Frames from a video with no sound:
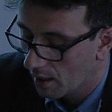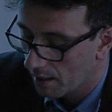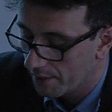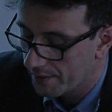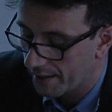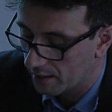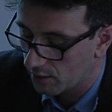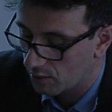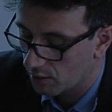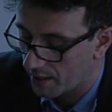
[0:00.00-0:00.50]

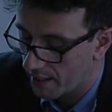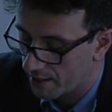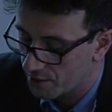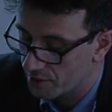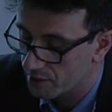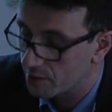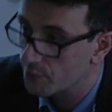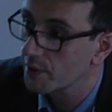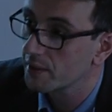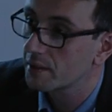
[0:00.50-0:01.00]
then
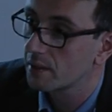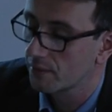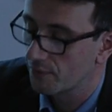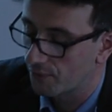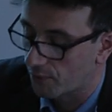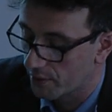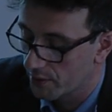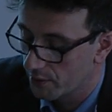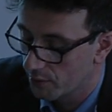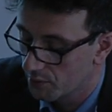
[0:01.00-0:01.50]
collections written
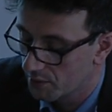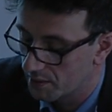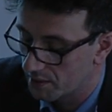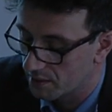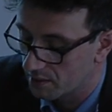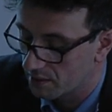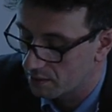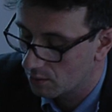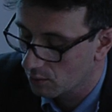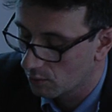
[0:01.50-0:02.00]
for use
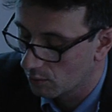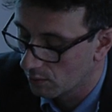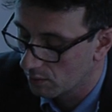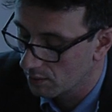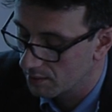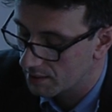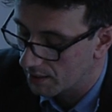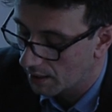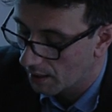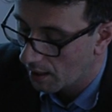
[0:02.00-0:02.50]
in
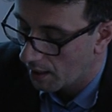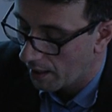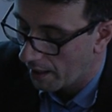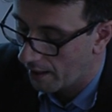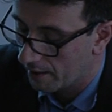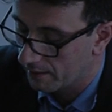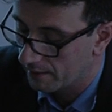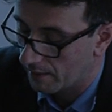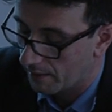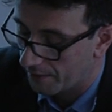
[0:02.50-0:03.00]
schools,
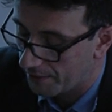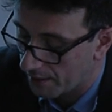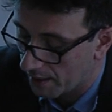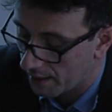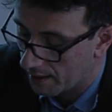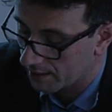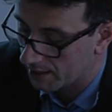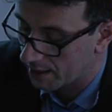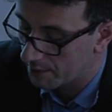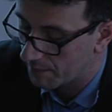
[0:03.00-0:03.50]
and
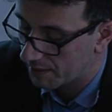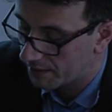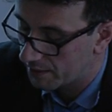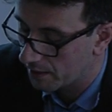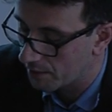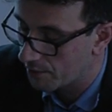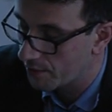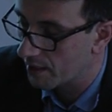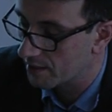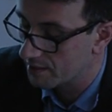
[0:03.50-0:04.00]
thirdly,
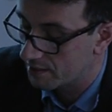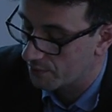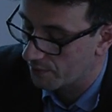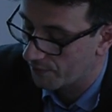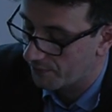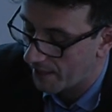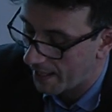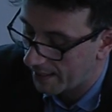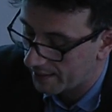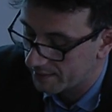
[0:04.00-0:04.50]
materials
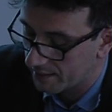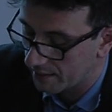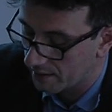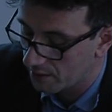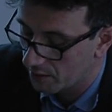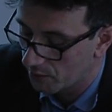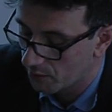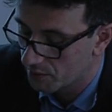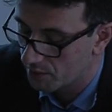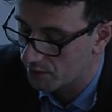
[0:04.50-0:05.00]
reflecting
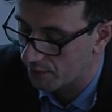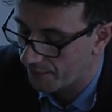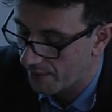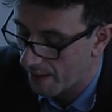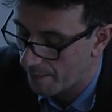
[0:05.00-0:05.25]
use of